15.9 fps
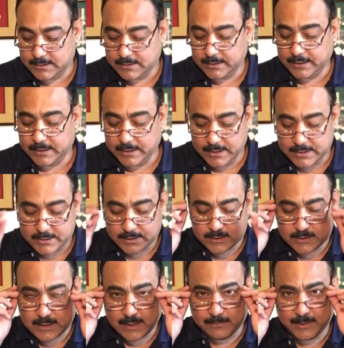in eastern
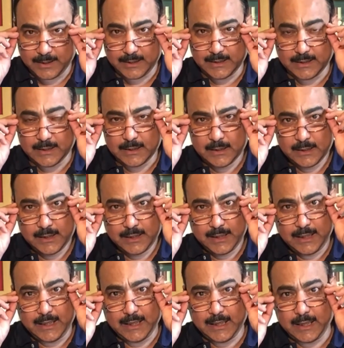Siberia
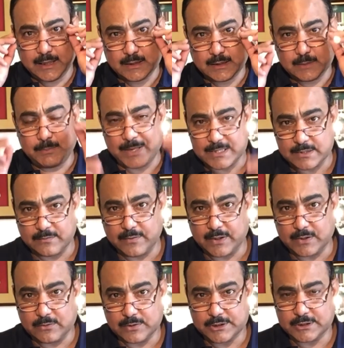and the
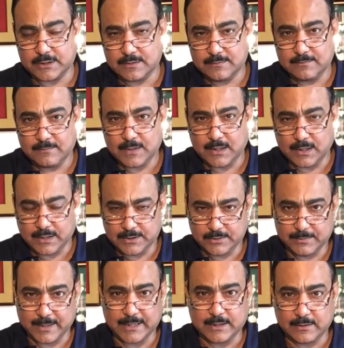Pacific Ocean. You
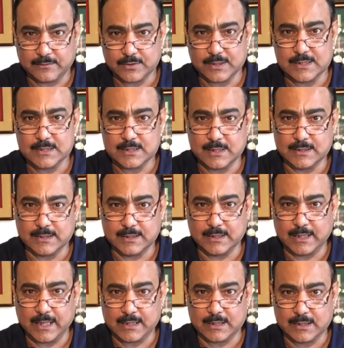might have to consult an
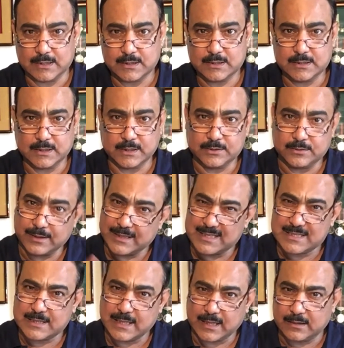atlas to
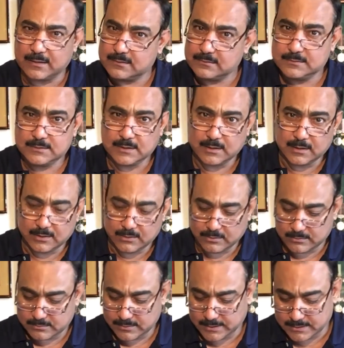understand how
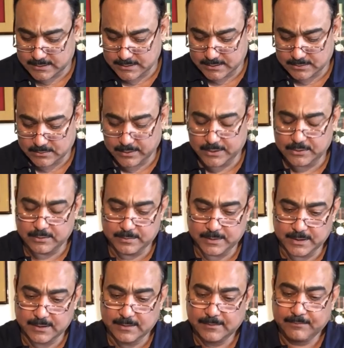is it going
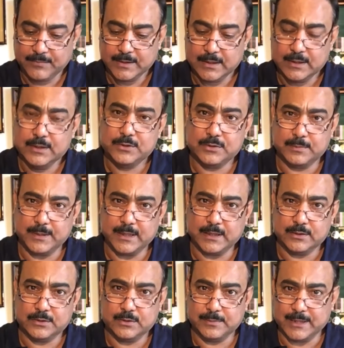to
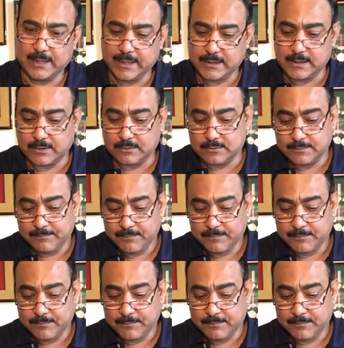be laid down.